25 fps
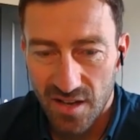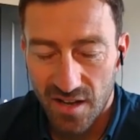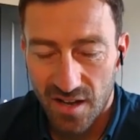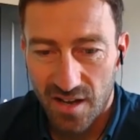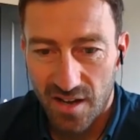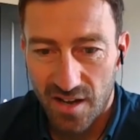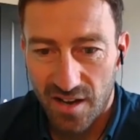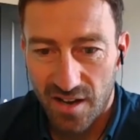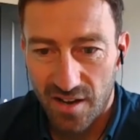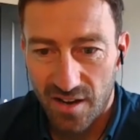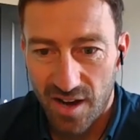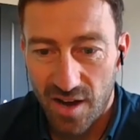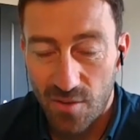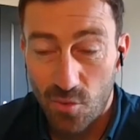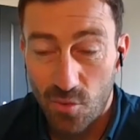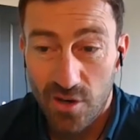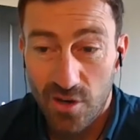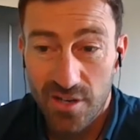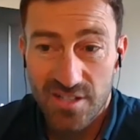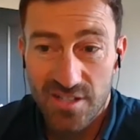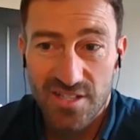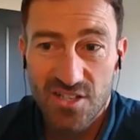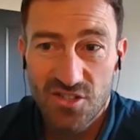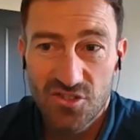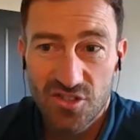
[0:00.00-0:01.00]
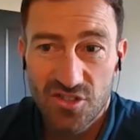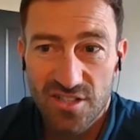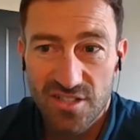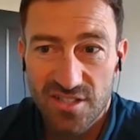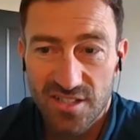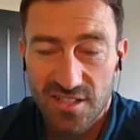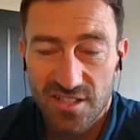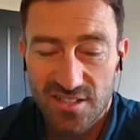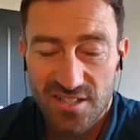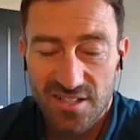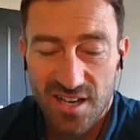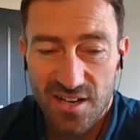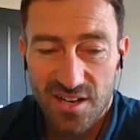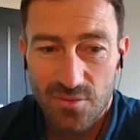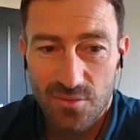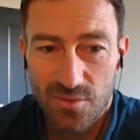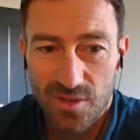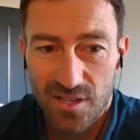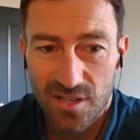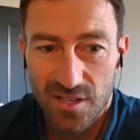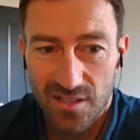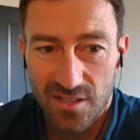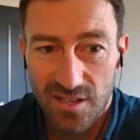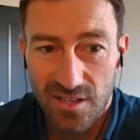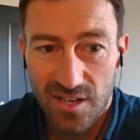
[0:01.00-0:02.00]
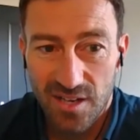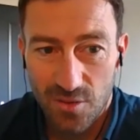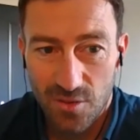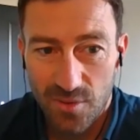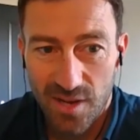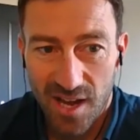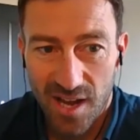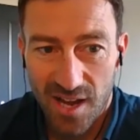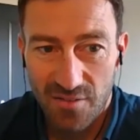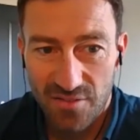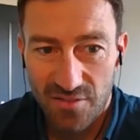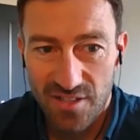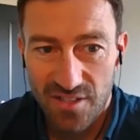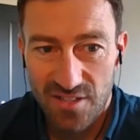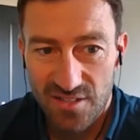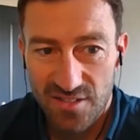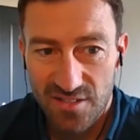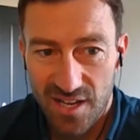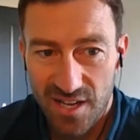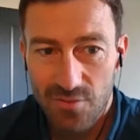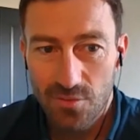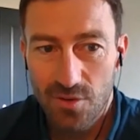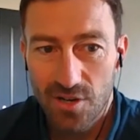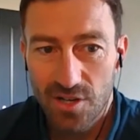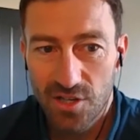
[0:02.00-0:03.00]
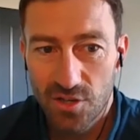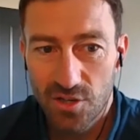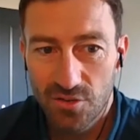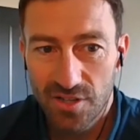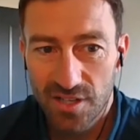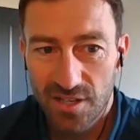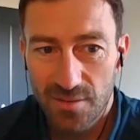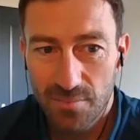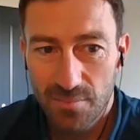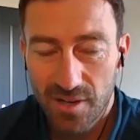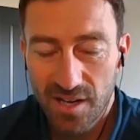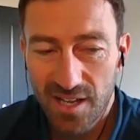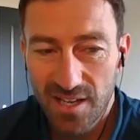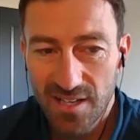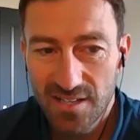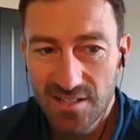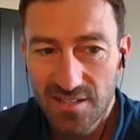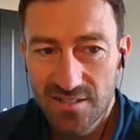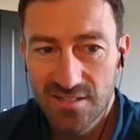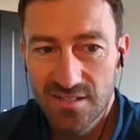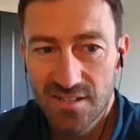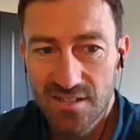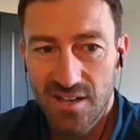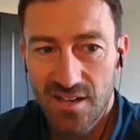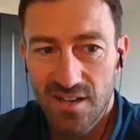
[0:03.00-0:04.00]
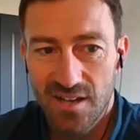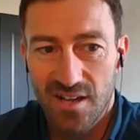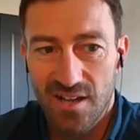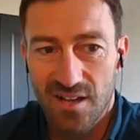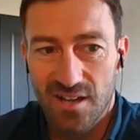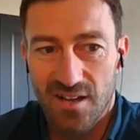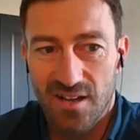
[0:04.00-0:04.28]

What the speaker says: And what is interesting is that we have this network already in place.